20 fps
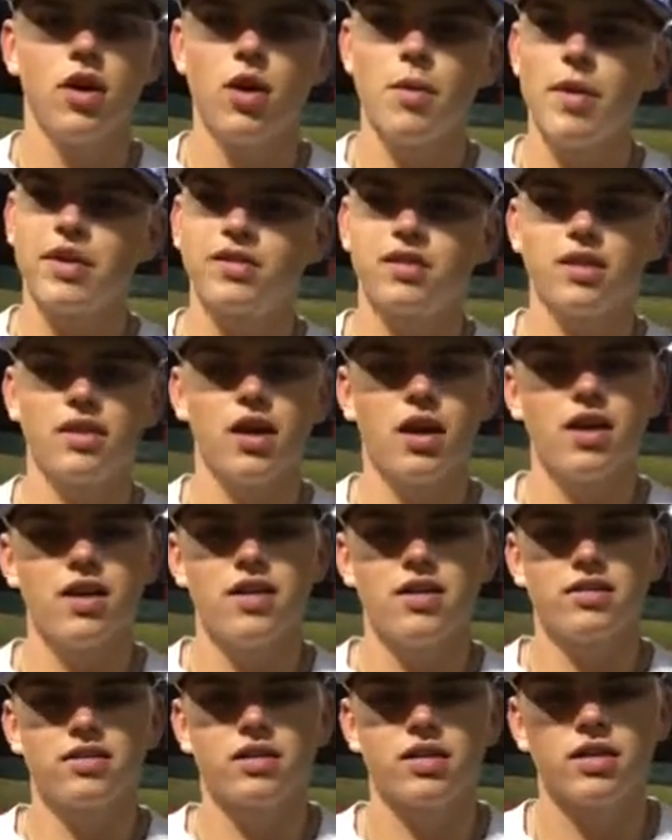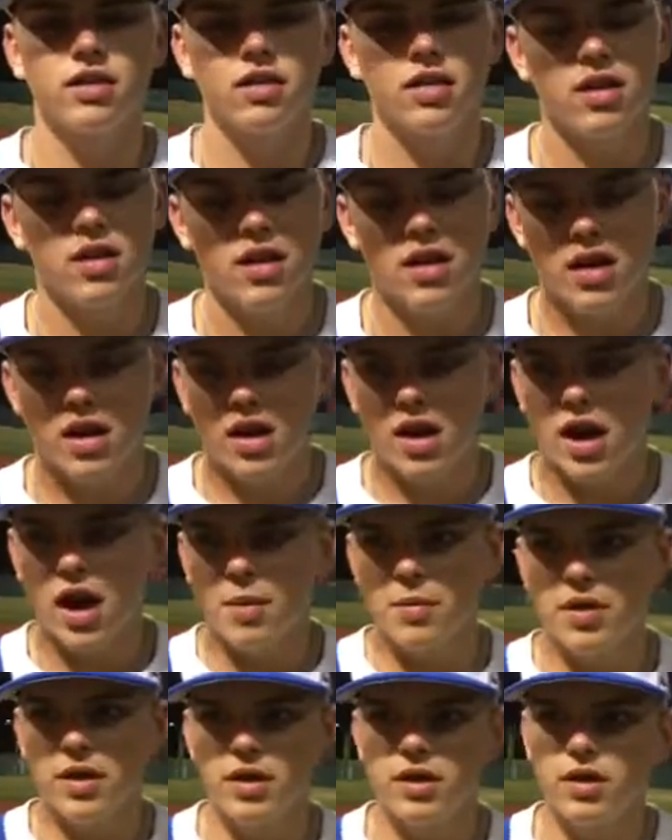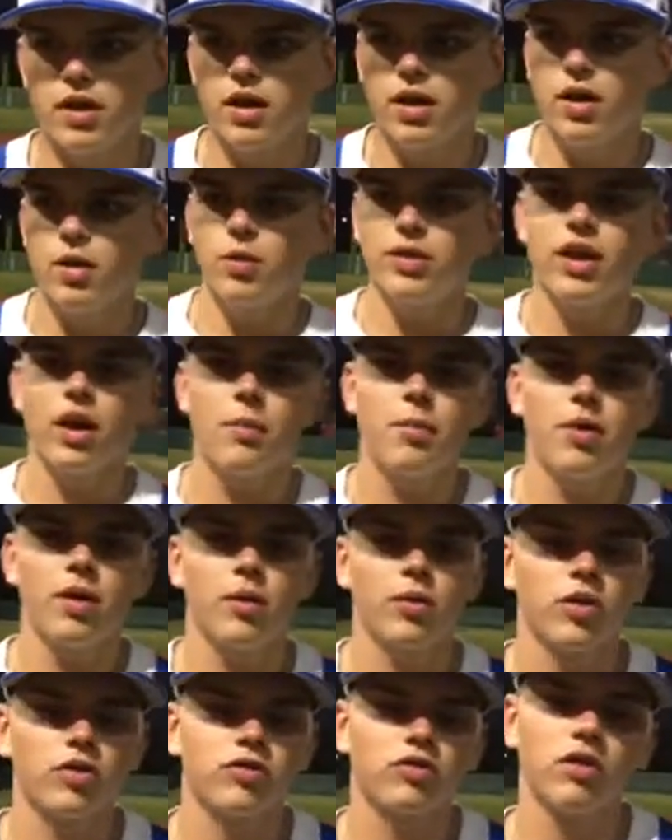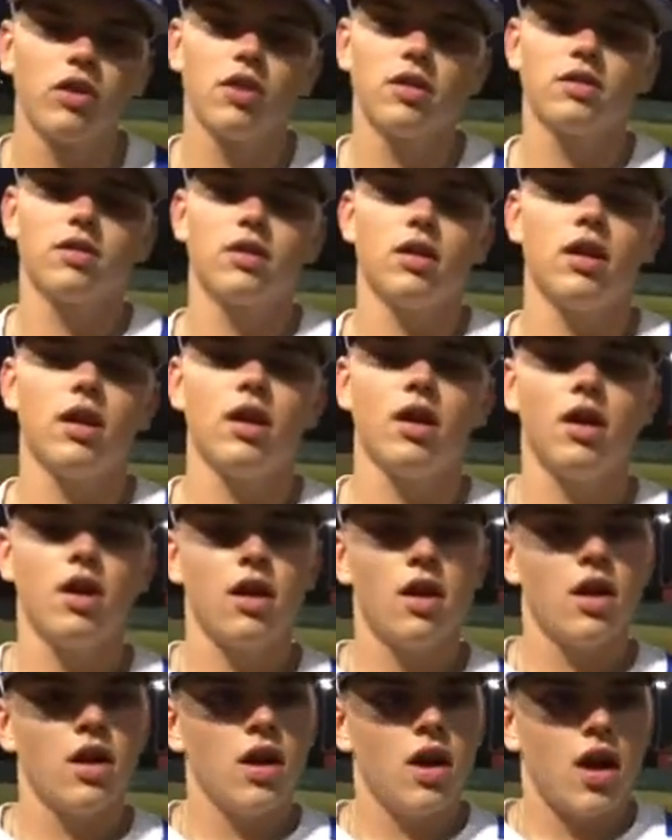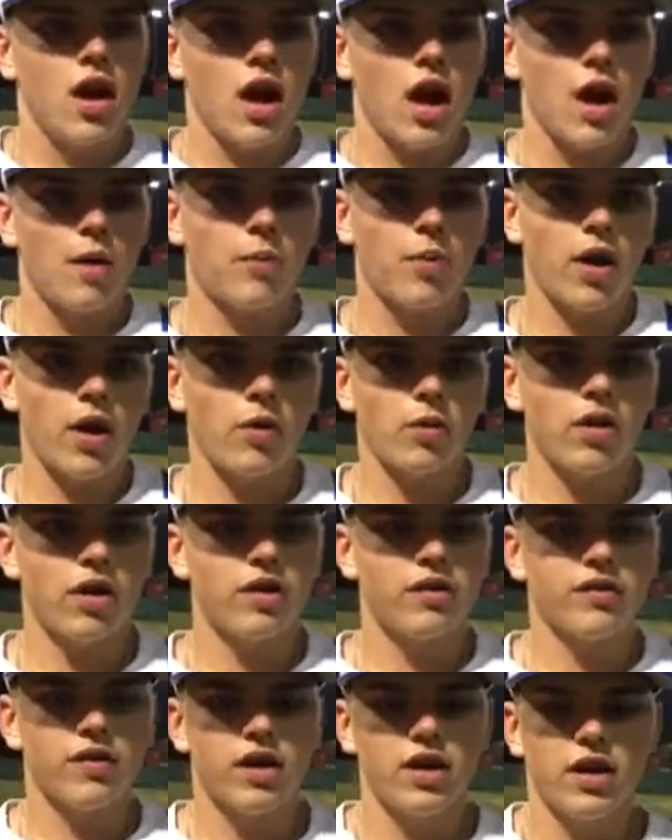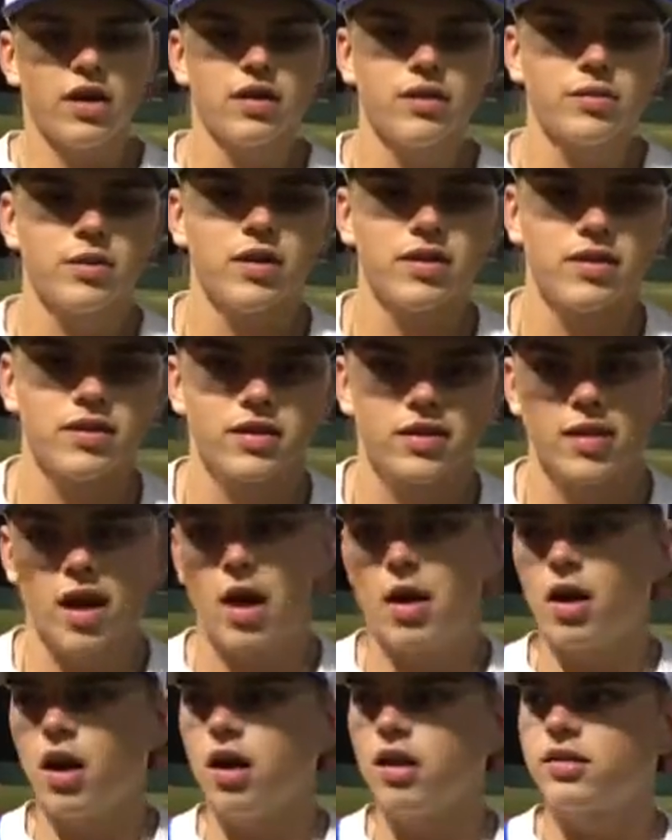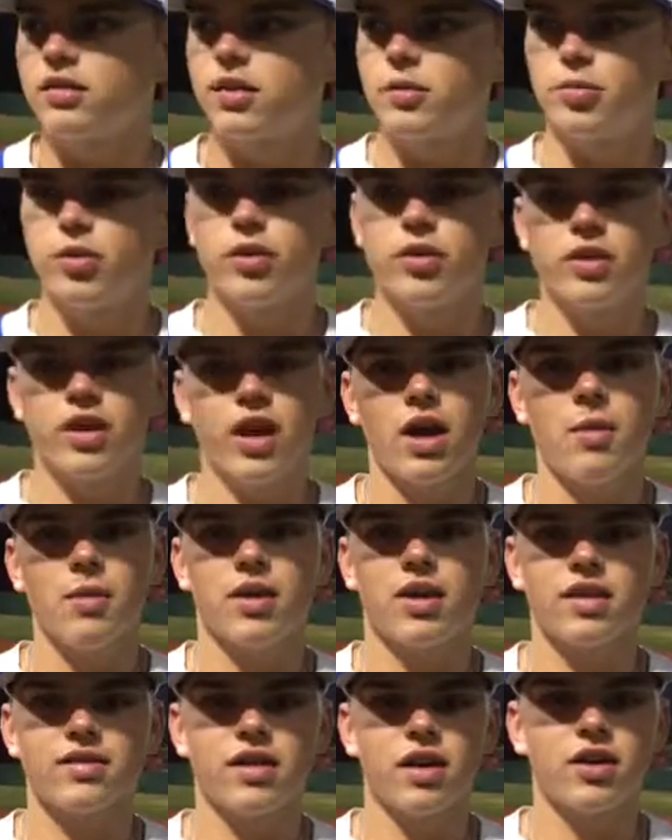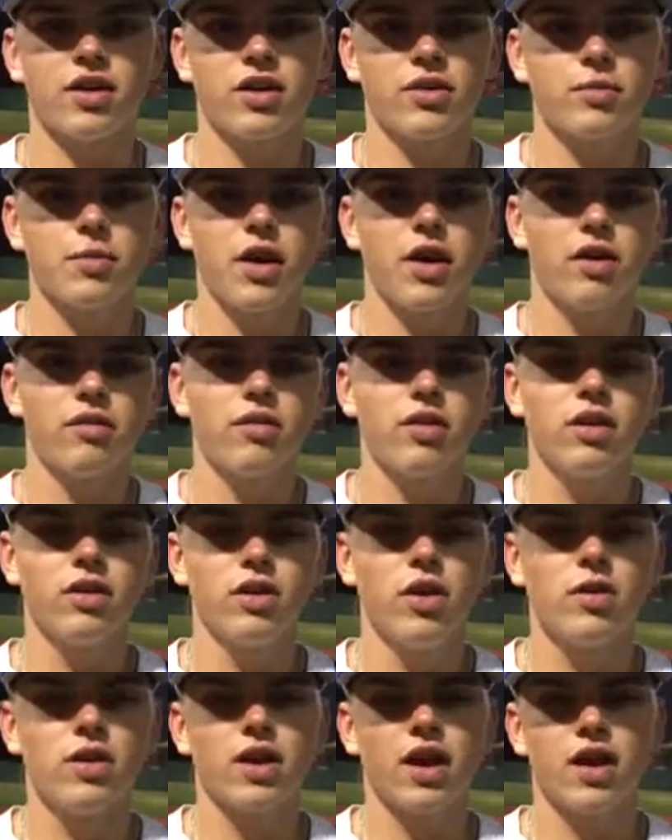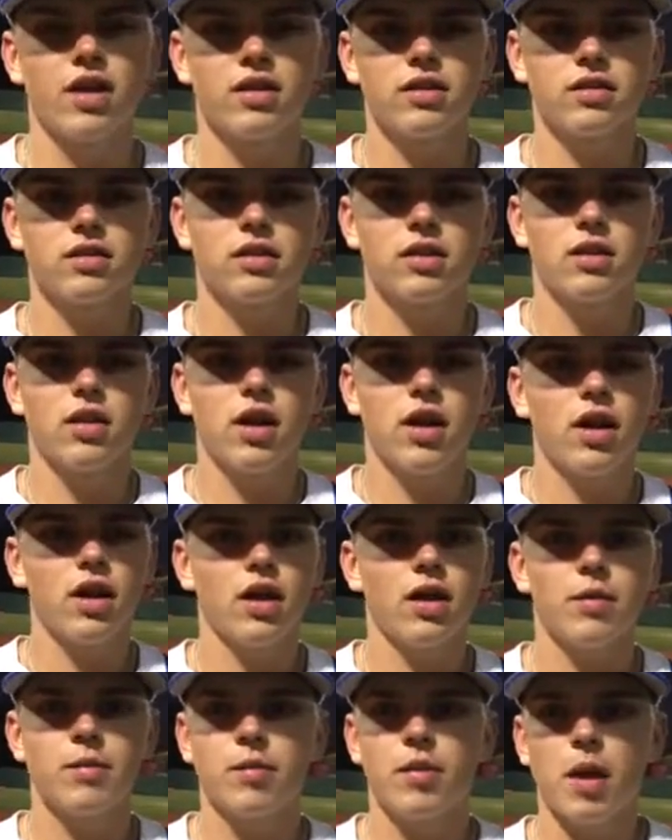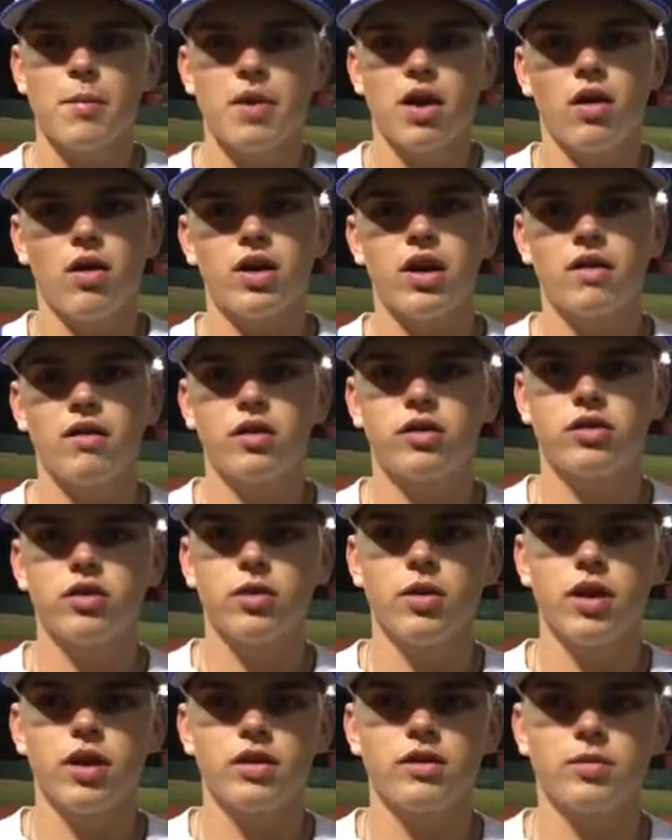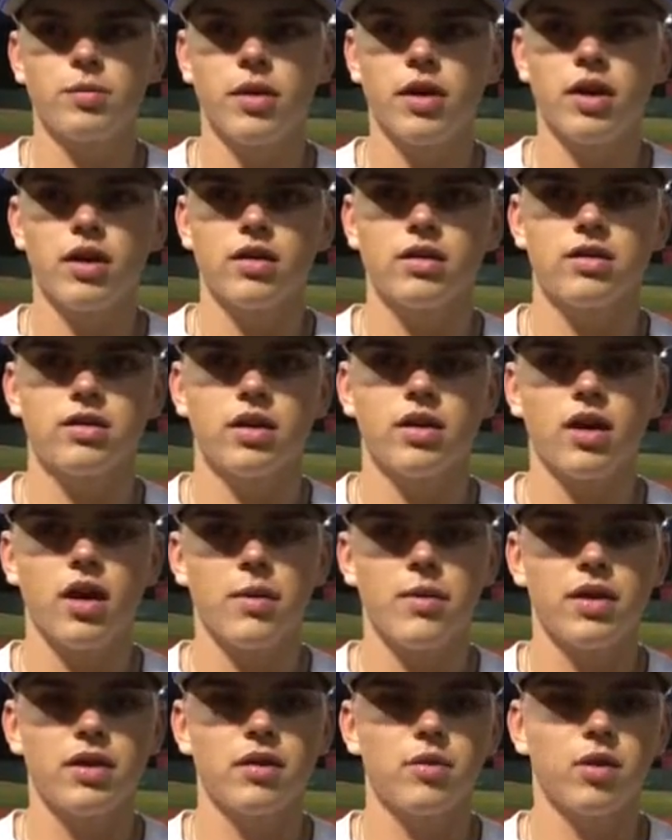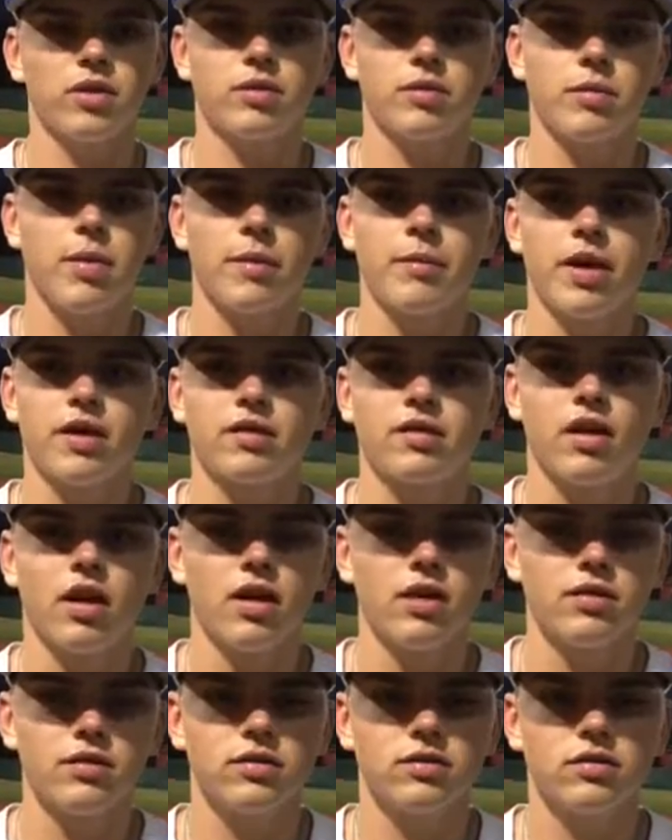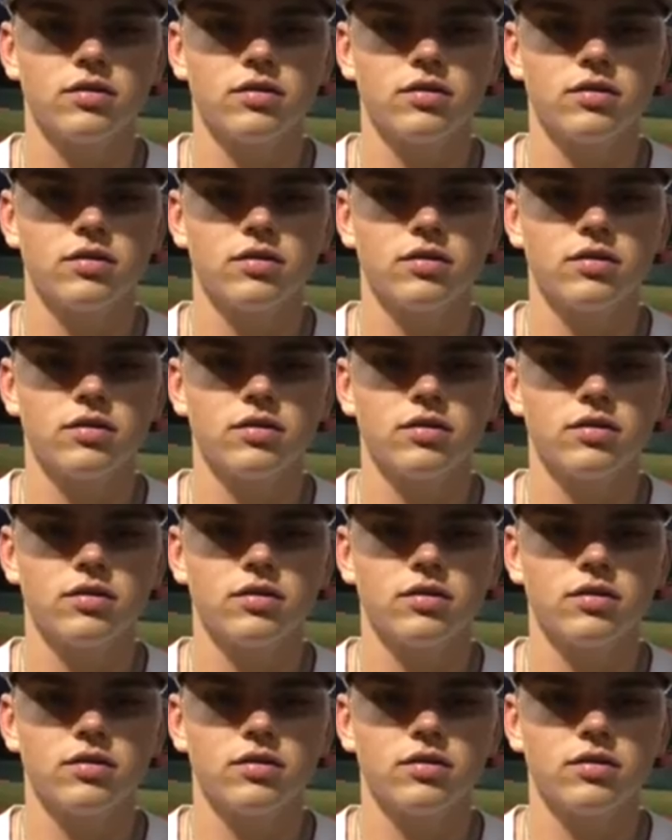Oh, it makes it a lot easier. I mean, without putting up those runs, I probably would have honestly blew the game because I couldn't really locate. I mean, I only gave up 2 hits, but still, I mean, it wasn't my best line.